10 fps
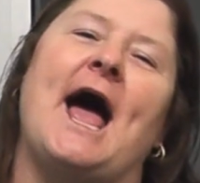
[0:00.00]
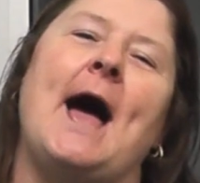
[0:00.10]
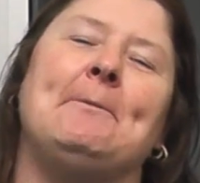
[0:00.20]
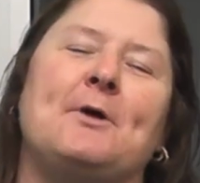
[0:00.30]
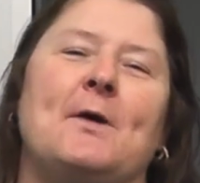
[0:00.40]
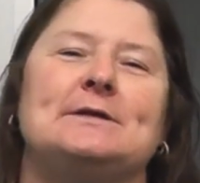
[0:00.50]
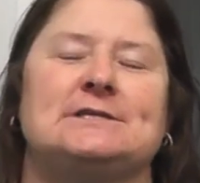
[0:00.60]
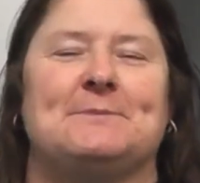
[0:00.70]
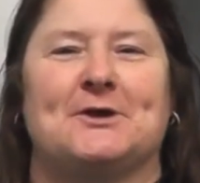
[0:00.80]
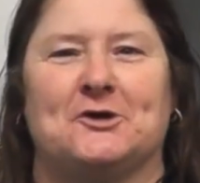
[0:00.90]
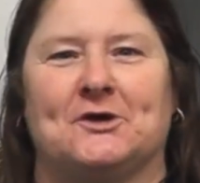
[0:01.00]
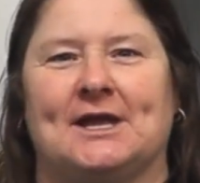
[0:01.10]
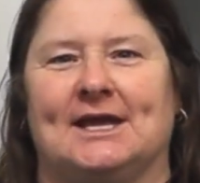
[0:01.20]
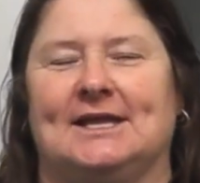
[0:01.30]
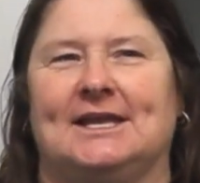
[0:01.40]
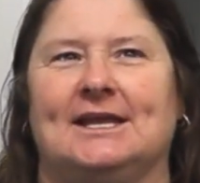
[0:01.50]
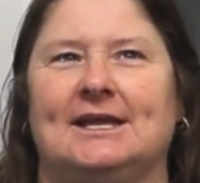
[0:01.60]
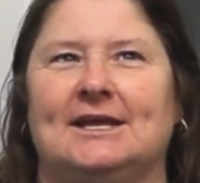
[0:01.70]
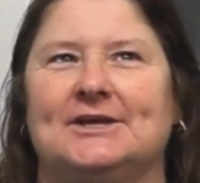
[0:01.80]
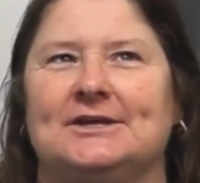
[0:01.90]
I'm going to be cooking
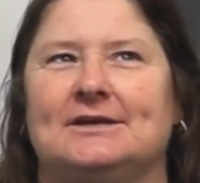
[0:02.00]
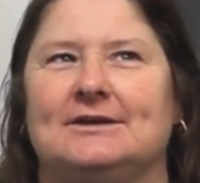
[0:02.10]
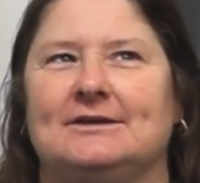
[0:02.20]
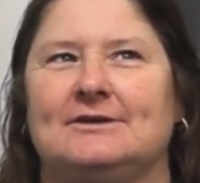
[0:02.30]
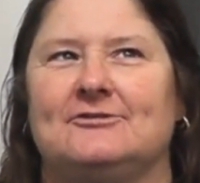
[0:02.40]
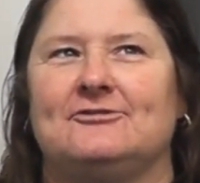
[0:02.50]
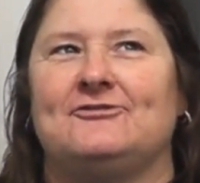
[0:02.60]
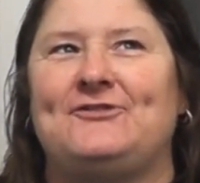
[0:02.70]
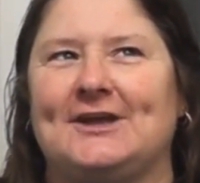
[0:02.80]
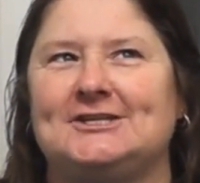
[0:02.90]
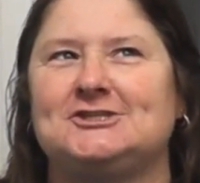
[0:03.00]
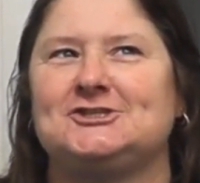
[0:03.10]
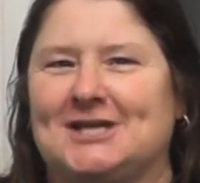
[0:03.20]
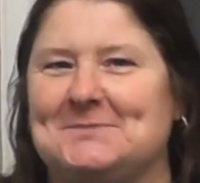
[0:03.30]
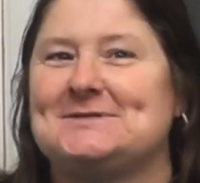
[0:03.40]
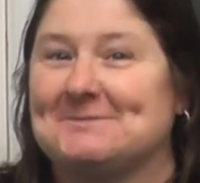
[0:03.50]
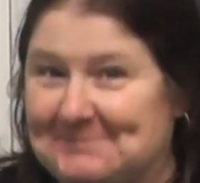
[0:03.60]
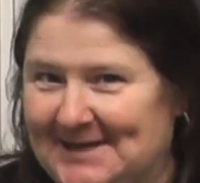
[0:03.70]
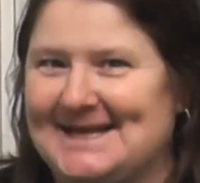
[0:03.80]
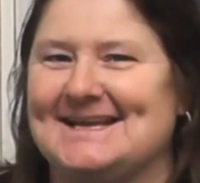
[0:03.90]
fish, chips
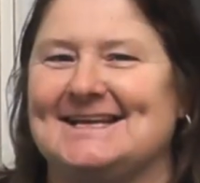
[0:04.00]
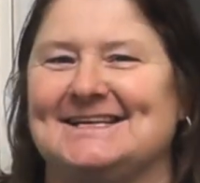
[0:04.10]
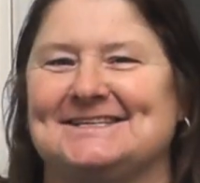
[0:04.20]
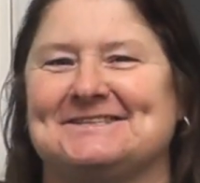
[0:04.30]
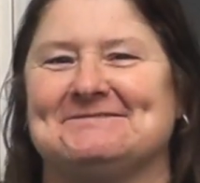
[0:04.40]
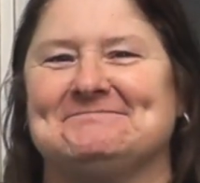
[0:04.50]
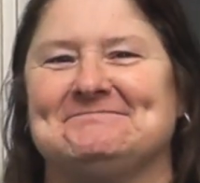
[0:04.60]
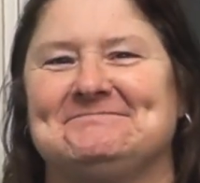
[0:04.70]
and peas.